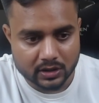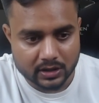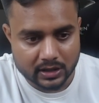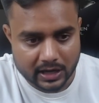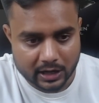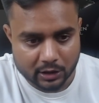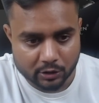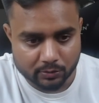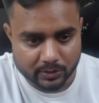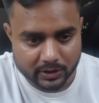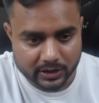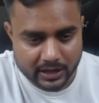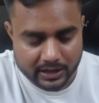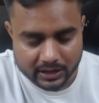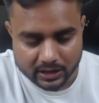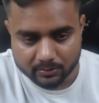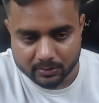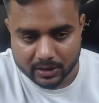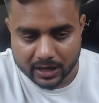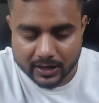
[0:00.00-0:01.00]
I will be getting
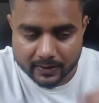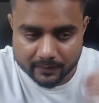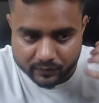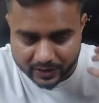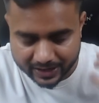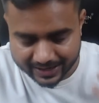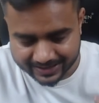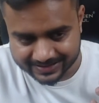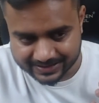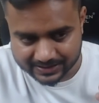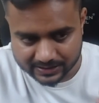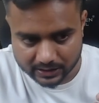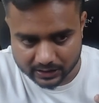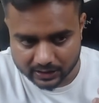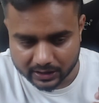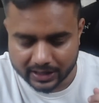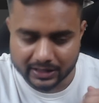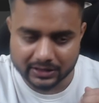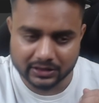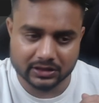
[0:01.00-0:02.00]
my answer,
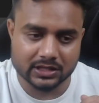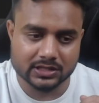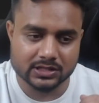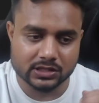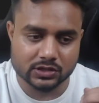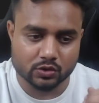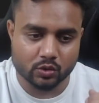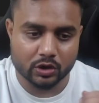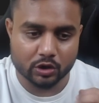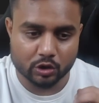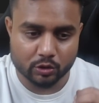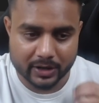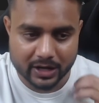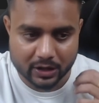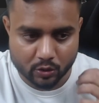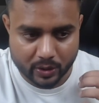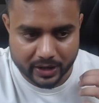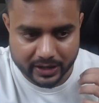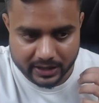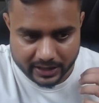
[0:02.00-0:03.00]
and this is going to be a
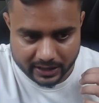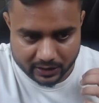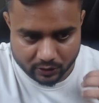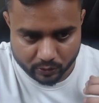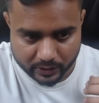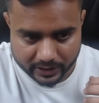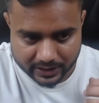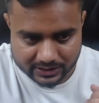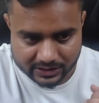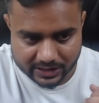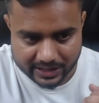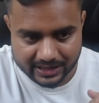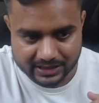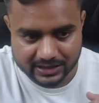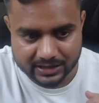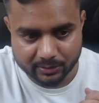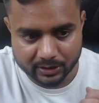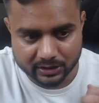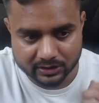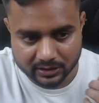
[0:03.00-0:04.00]
quite accurate. So
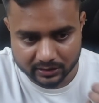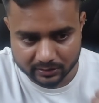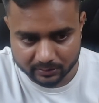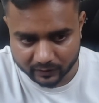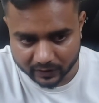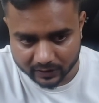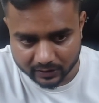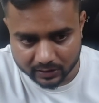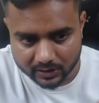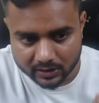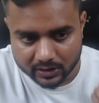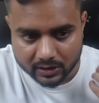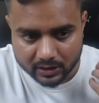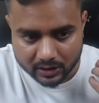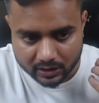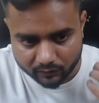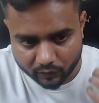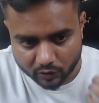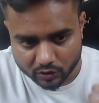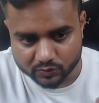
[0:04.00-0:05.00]
Elizabeth 1
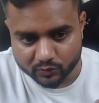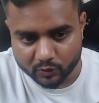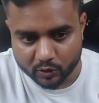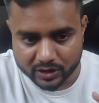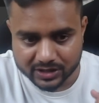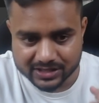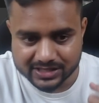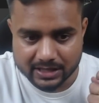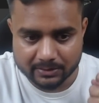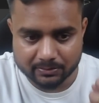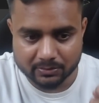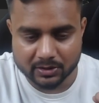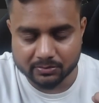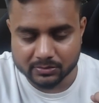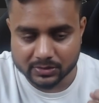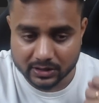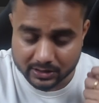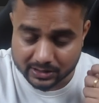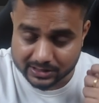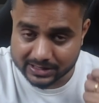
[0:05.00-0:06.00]
was born in
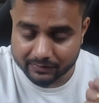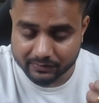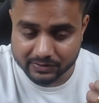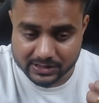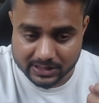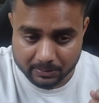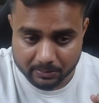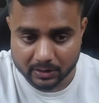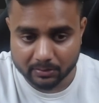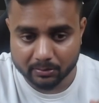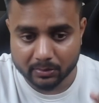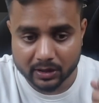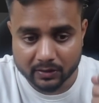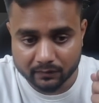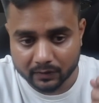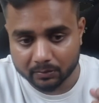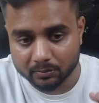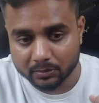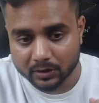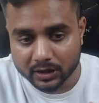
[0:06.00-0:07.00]
September 7 September
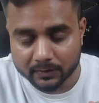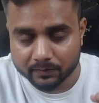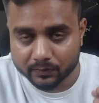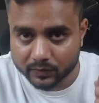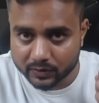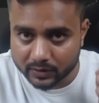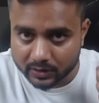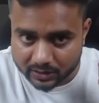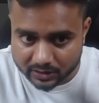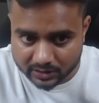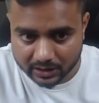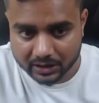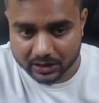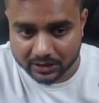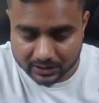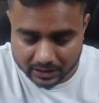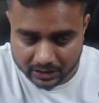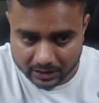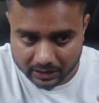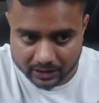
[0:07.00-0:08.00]

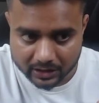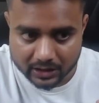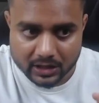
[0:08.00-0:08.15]
1533.